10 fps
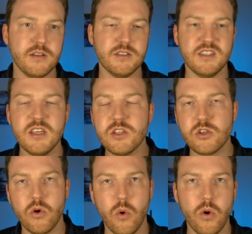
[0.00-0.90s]

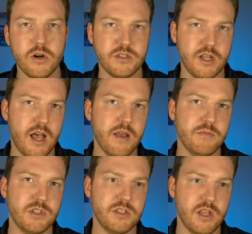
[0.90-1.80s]
z-score
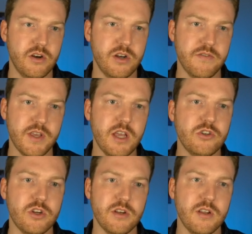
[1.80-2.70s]
times the standard
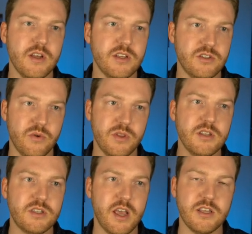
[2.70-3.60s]
deviation. So in
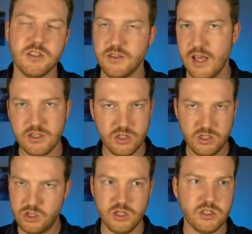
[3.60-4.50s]
this case,
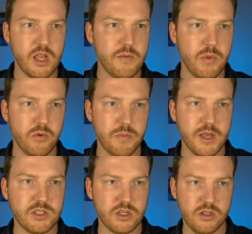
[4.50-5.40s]
it's the same, but we
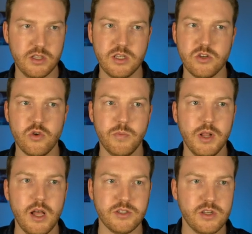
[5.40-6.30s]
basically do
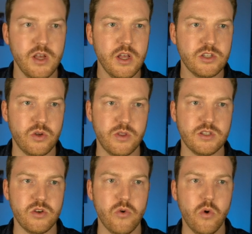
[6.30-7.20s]
plus. So
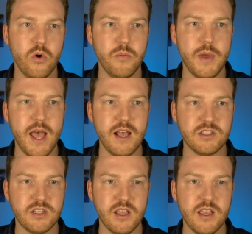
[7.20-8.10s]
this norm
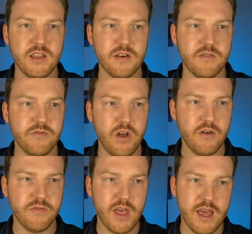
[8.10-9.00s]
S-inv
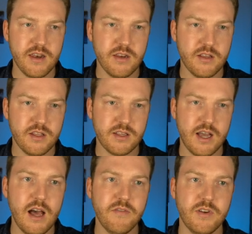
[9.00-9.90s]
of that
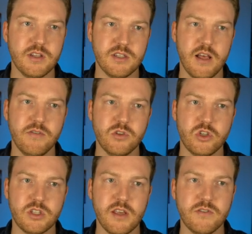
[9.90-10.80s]
confidence level
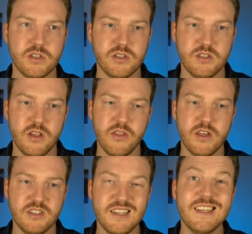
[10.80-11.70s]
just gives us
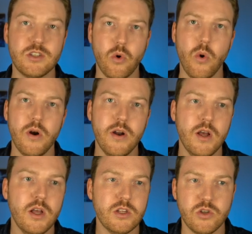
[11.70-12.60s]
the z-score.
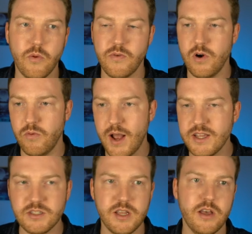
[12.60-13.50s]
So for a
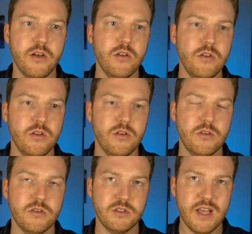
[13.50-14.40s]
right tail
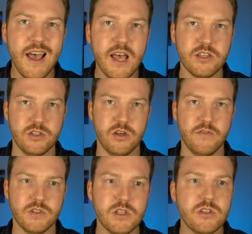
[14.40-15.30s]
test
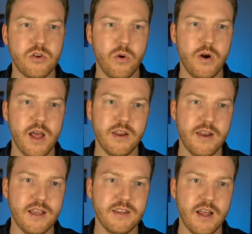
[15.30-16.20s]
of a z-score at a
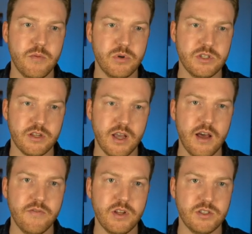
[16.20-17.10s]
99%
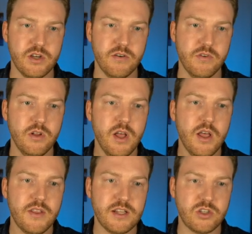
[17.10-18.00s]
confidence interval,
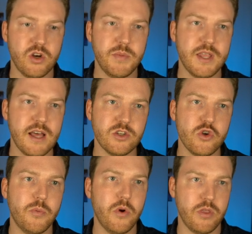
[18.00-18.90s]
that's going to be that
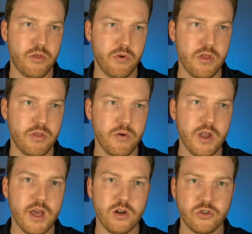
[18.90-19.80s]

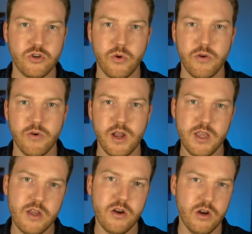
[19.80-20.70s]
2.33, and I'll show you
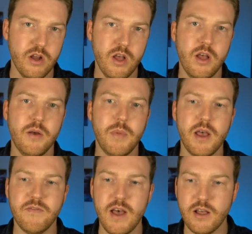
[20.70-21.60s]
right here
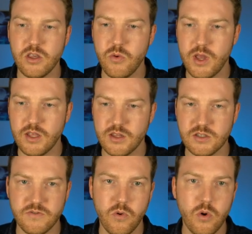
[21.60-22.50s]
by evaluating
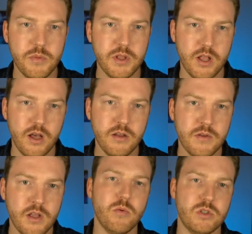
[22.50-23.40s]
this formula,
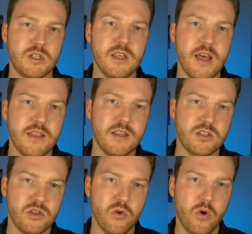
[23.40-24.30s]
we'll see that
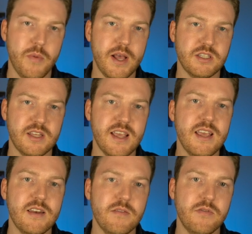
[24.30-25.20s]
this norm
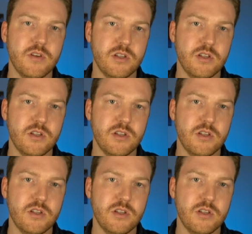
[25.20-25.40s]
S-inv